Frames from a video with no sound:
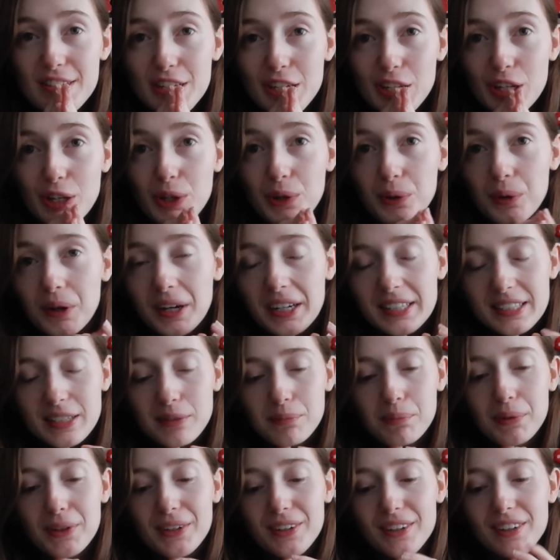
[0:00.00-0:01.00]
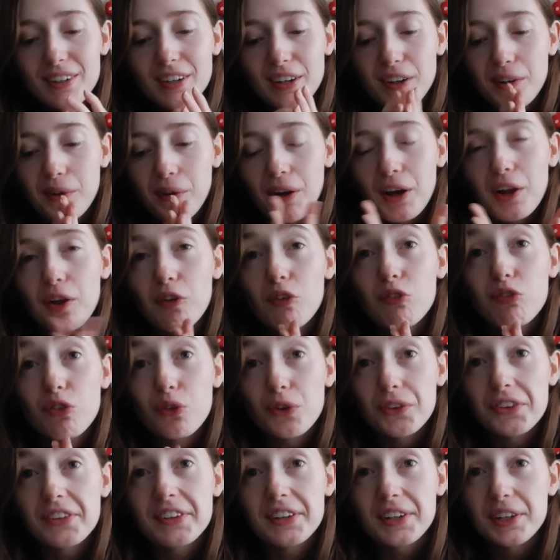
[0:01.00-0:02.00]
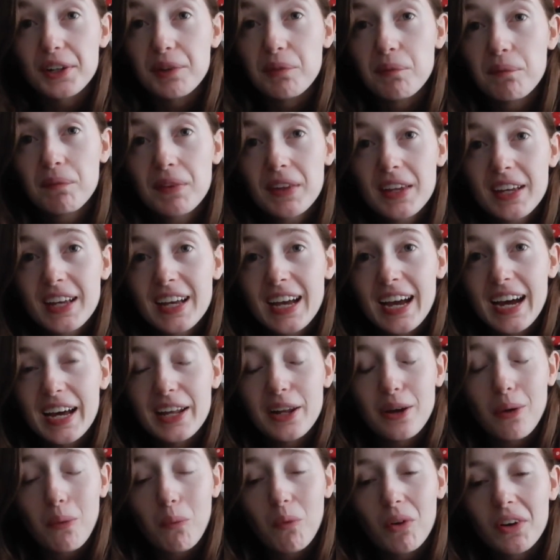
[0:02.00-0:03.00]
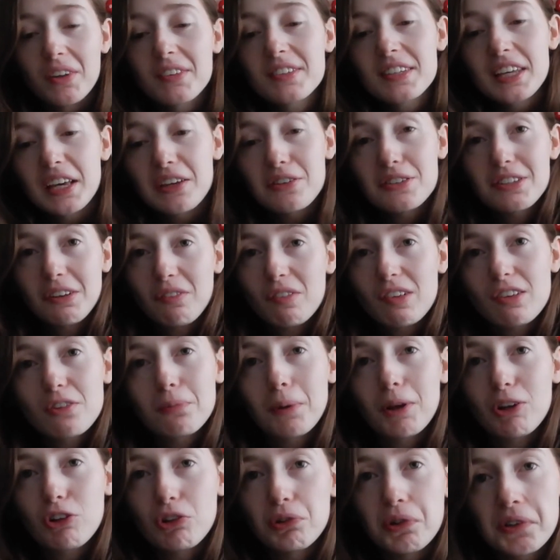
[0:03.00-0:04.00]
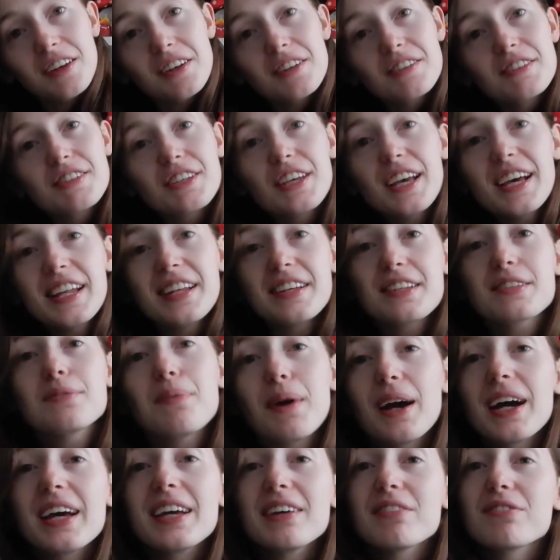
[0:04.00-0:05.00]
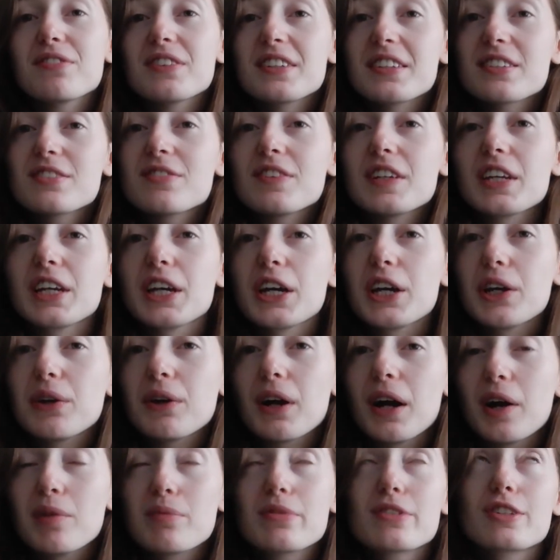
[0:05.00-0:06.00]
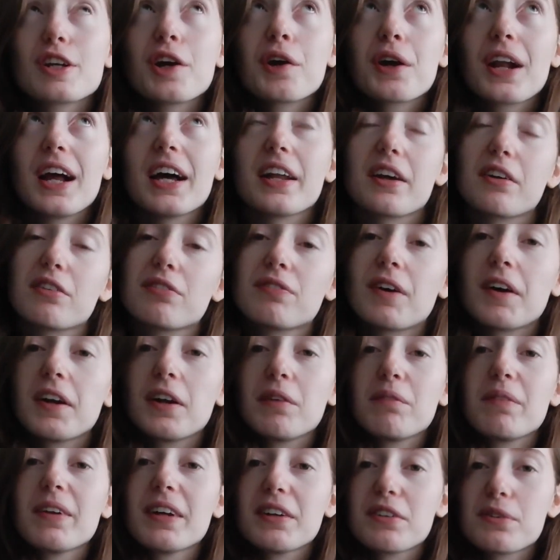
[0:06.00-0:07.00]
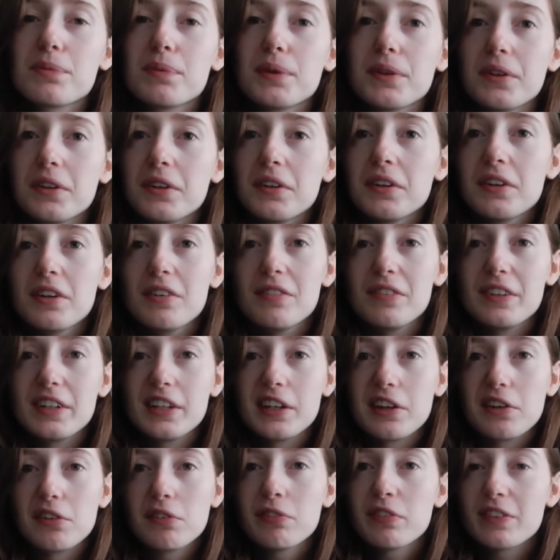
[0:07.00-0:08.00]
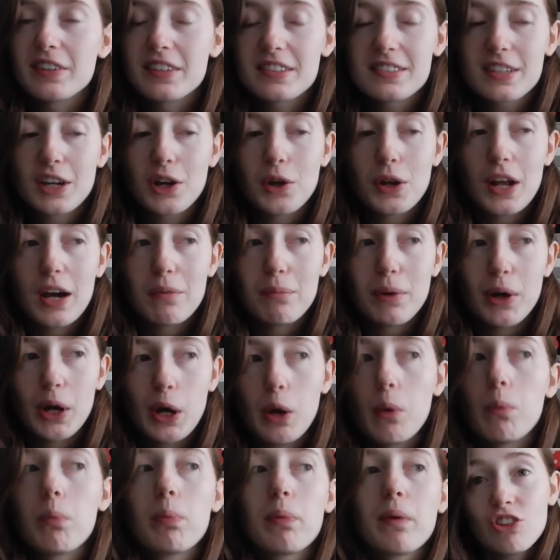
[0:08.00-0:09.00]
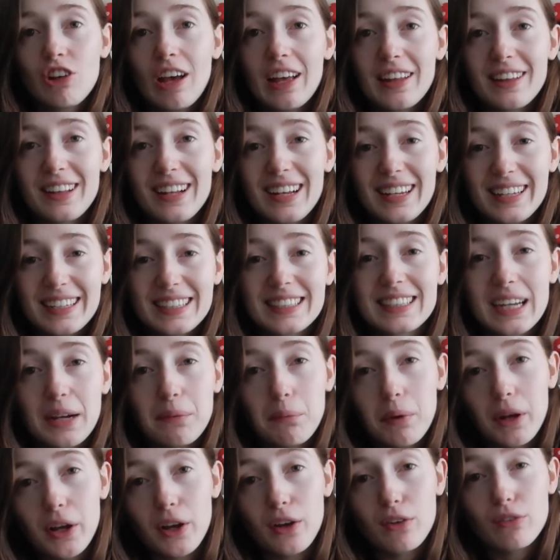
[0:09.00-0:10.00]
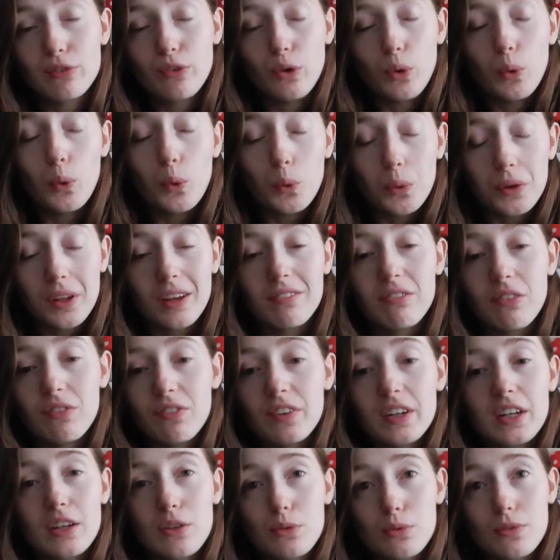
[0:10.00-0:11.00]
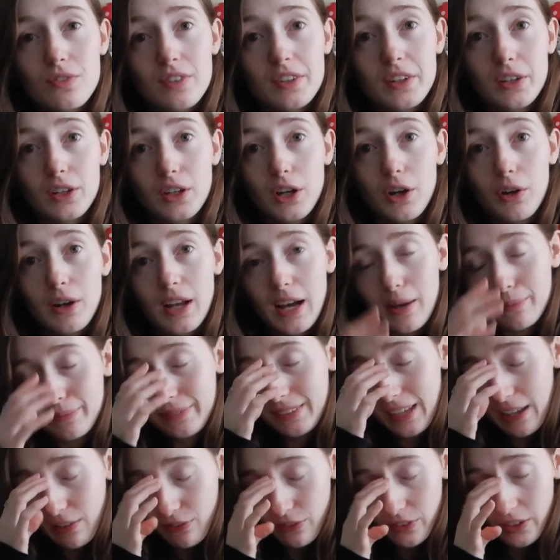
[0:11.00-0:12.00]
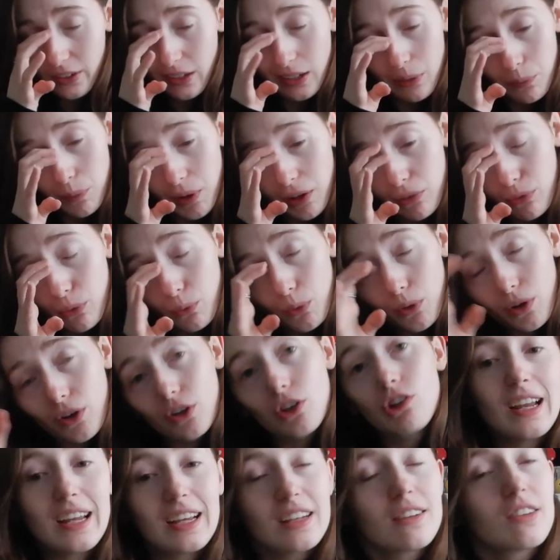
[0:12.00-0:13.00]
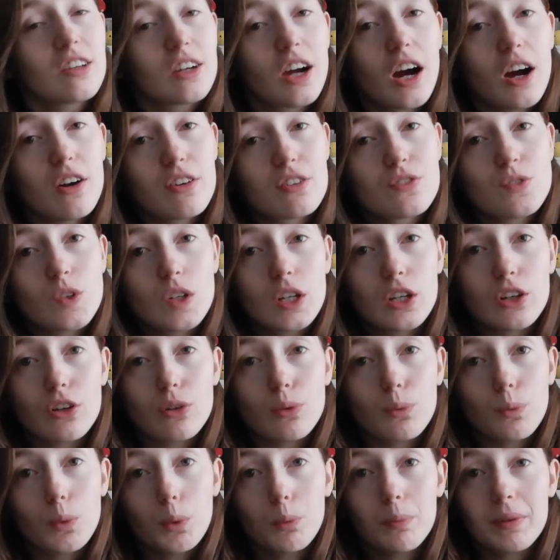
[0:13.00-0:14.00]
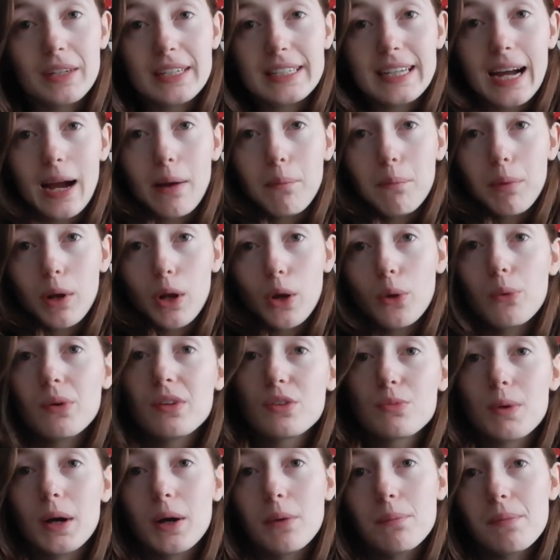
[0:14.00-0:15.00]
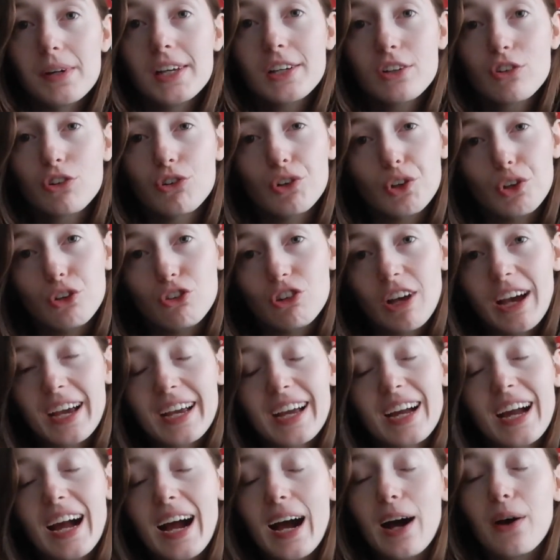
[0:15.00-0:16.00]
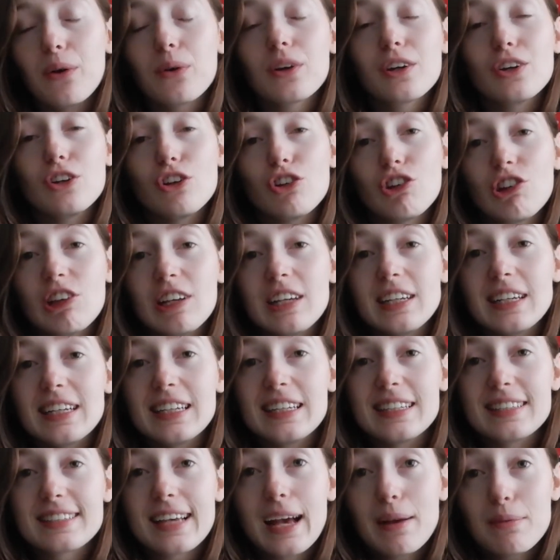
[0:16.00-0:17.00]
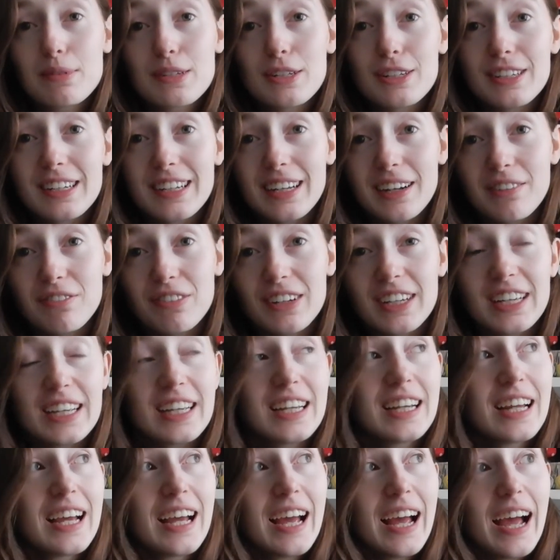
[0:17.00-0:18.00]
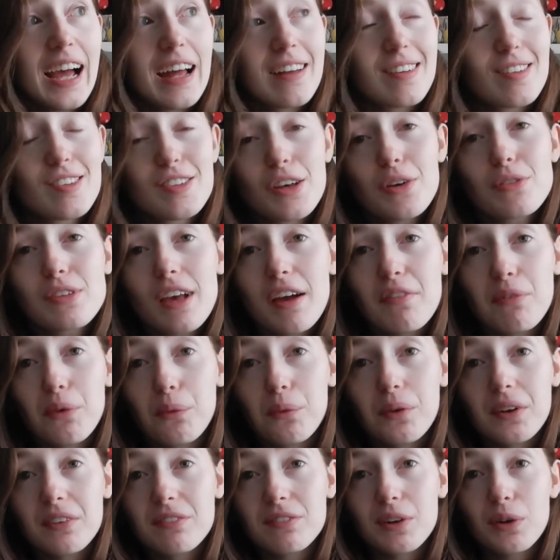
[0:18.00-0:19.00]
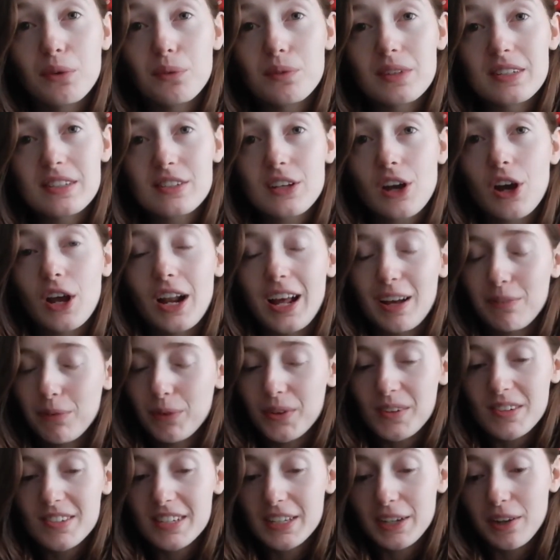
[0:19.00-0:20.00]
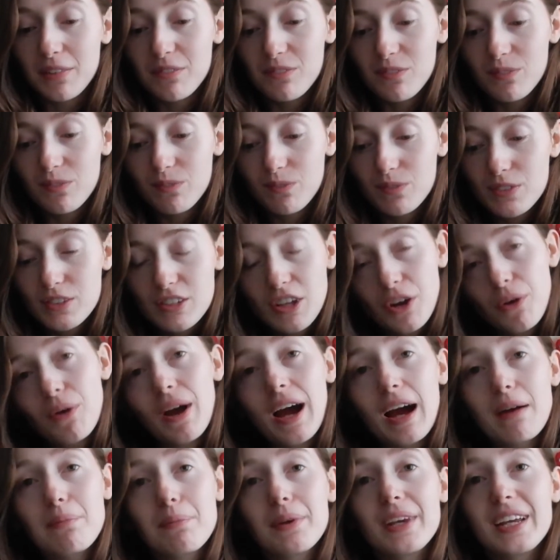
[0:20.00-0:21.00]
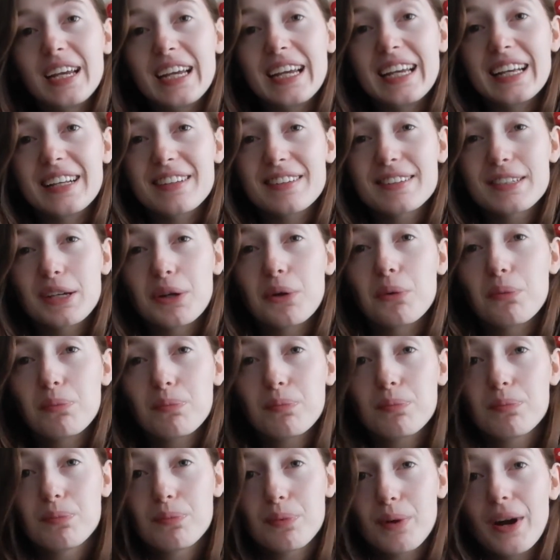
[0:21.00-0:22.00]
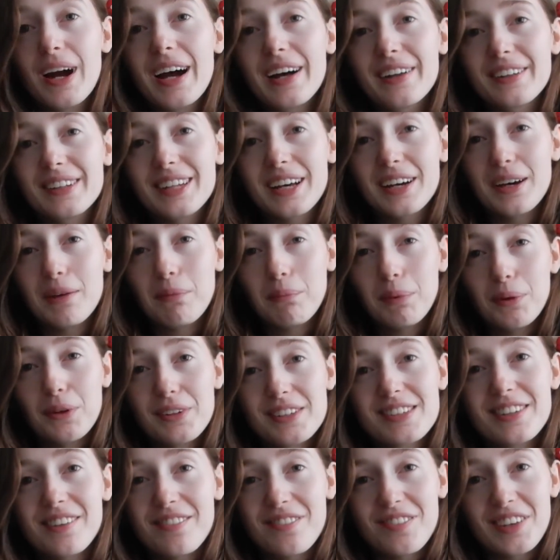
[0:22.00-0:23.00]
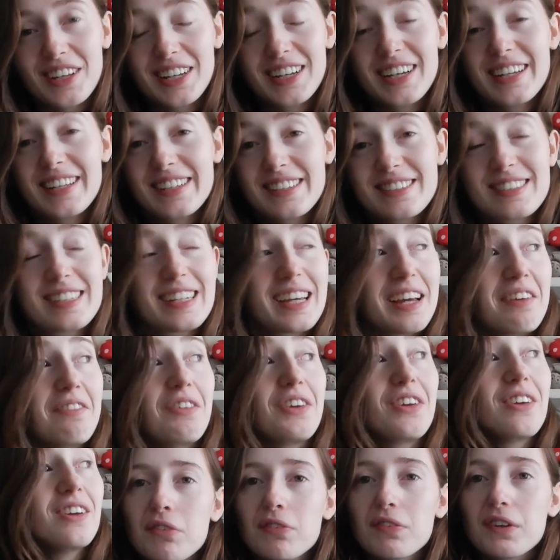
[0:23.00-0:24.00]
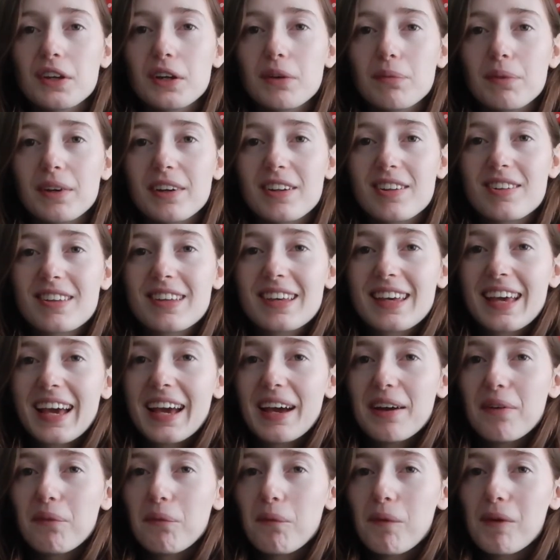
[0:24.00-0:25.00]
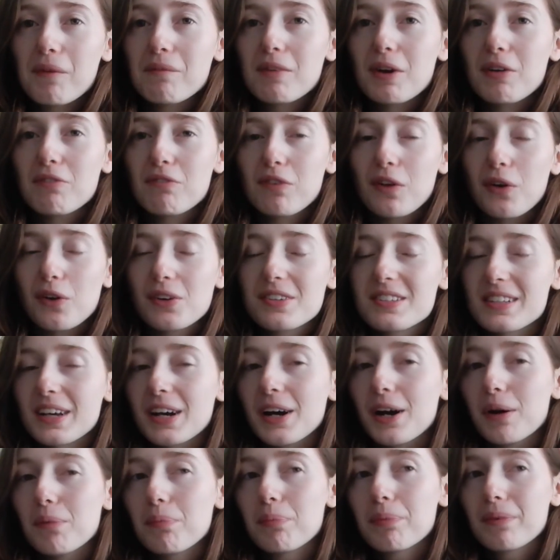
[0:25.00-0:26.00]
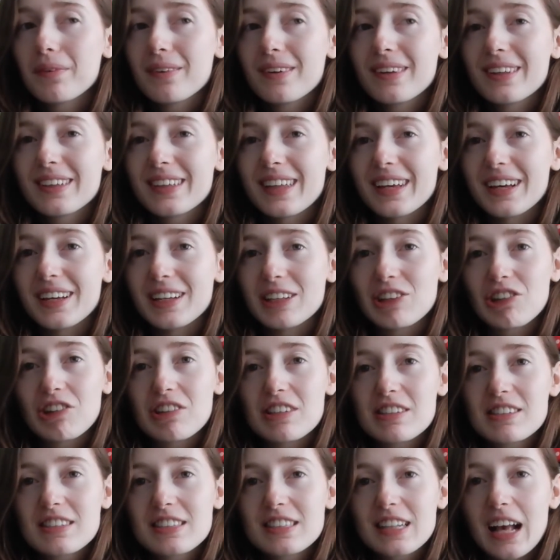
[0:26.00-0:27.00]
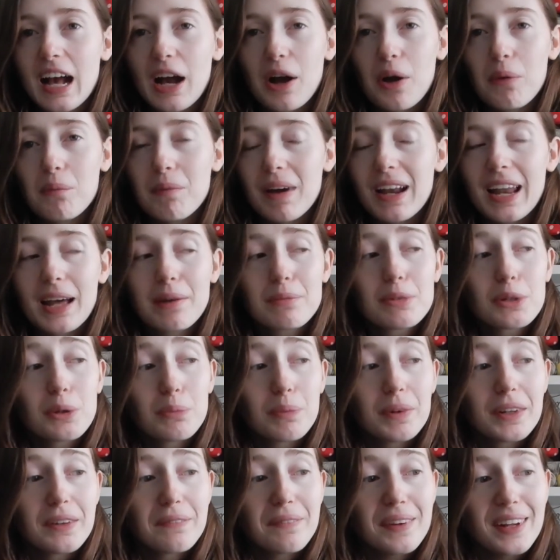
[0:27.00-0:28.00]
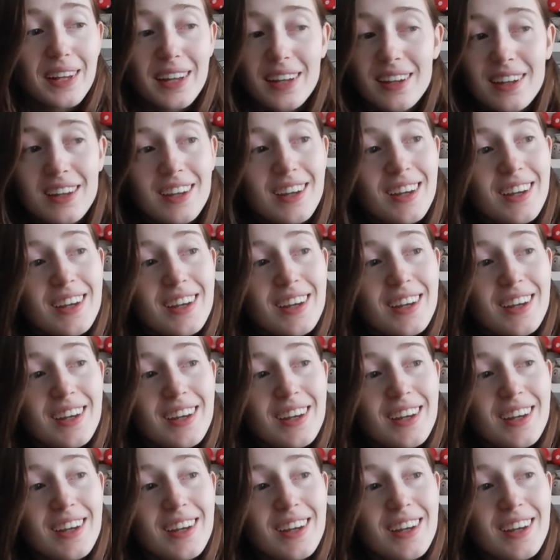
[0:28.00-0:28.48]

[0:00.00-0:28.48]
too. I did put quite a lot of thought into them and I wanted to get you something special. So yeah, that's about it for this video. I'm so glad I've finally been able to put a video for this collab up. Check the link down below for all the other videos within the collab. Definitely worth a watch. The link to Cara's video will be down below as well. Make sure you check her out because she is absolutely lovely. And so is everyone involved with this collab. Honestly, I'm so happy and so proud that I put something like this together. Hopefully I'll be able to get one of my vlogs up that are just sat on my laptop at the minute.